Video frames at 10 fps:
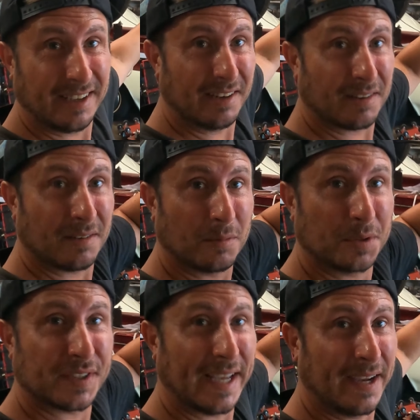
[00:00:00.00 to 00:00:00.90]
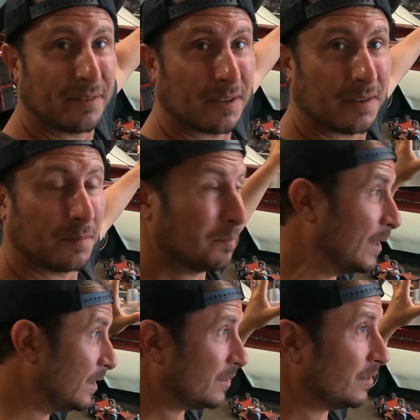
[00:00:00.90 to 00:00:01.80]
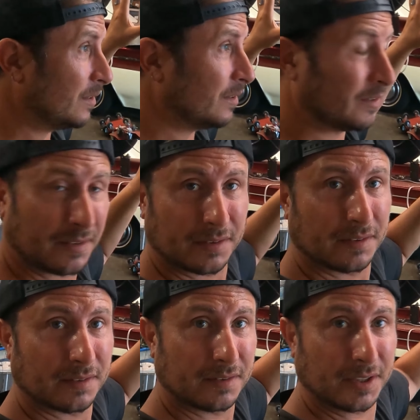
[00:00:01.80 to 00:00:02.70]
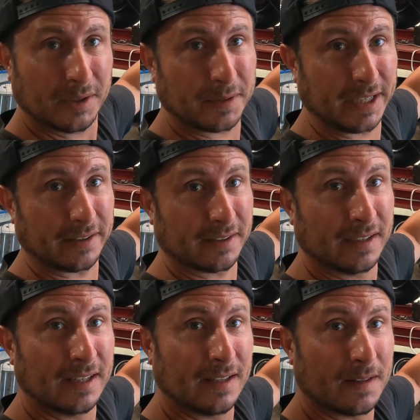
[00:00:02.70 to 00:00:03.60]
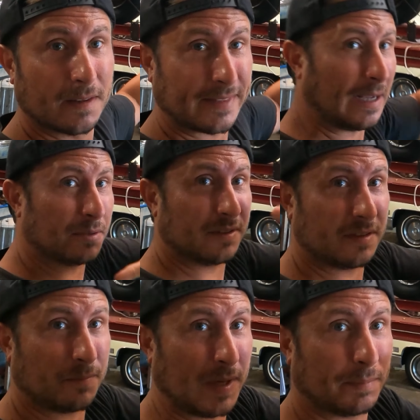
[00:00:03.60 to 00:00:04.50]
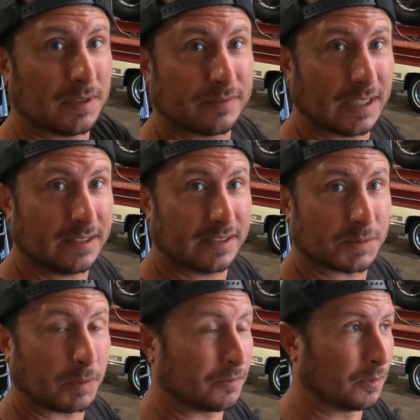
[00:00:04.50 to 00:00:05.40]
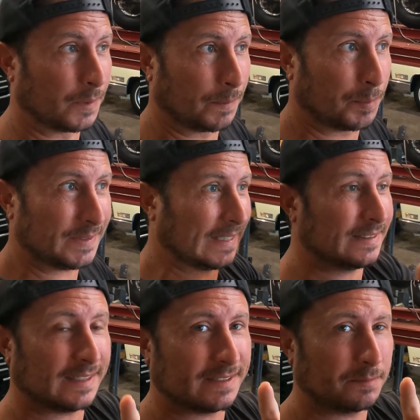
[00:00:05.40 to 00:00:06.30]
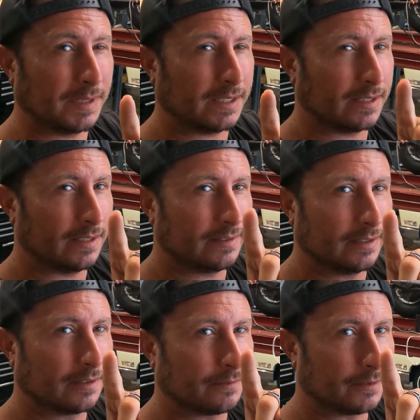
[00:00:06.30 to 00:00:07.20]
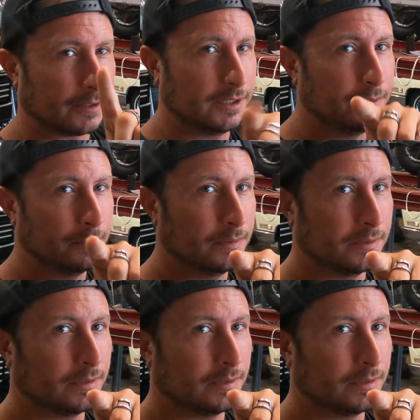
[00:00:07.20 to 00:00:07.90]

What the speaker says: here was ever meant to go together. Thousands of people have done this before, but that doesn't make it easier for you